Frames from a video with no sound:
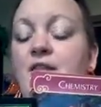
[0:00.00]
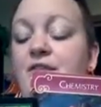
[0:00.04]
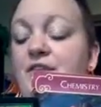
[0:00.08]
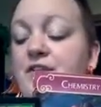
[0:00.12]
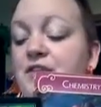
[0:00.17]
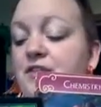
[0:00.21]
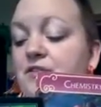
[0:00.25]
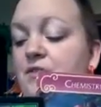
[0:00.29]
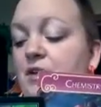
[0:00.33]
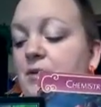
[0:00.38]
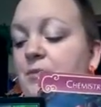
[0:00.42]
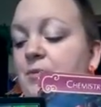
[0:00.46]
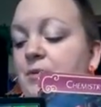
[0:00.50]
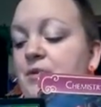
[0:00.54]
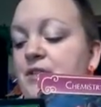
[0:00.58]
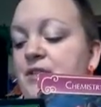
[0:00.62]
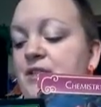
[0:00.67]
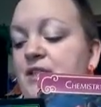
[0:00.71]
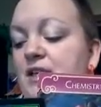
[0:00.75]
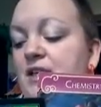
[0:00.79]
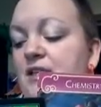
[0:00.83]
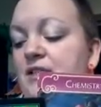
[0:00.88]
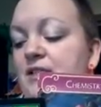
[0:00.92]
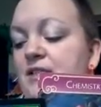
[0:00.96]
This
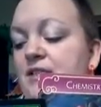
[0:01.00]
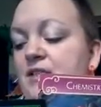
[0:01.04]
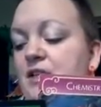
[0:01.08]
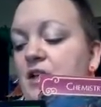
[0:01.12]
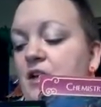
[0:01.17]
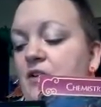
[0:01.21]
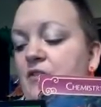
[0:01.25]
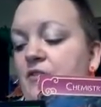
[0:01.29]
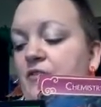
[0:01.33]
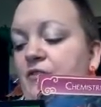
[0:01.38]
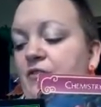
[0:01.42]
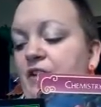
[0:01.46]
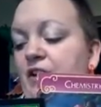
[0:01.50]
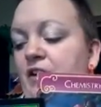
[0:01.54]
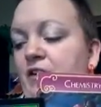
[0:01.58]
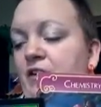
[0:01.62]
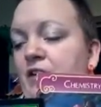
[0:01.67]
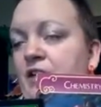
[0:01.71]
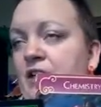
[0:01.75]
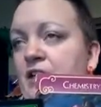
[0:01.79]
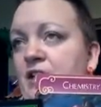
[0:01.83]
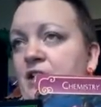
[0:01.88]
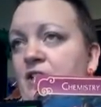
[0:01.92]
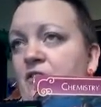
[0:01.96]
represents a
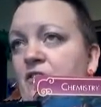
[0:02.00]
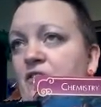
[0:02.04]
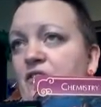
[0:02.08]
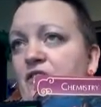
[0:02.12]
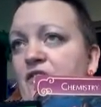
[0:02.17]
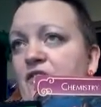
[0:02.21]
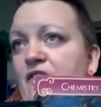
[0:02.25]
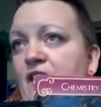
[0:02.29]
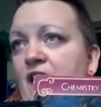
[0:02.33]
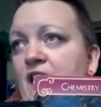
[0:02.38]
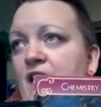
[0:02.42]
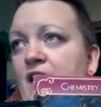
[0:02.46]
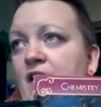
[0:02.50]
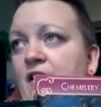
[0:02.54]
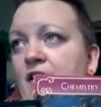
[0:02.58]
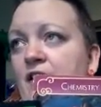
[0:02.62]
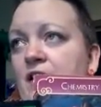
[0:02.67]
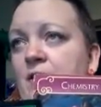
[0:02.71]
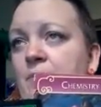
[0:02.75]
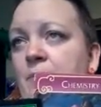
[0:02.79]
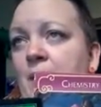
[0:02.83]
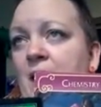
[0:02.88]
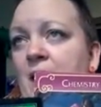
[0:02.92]
very fiery,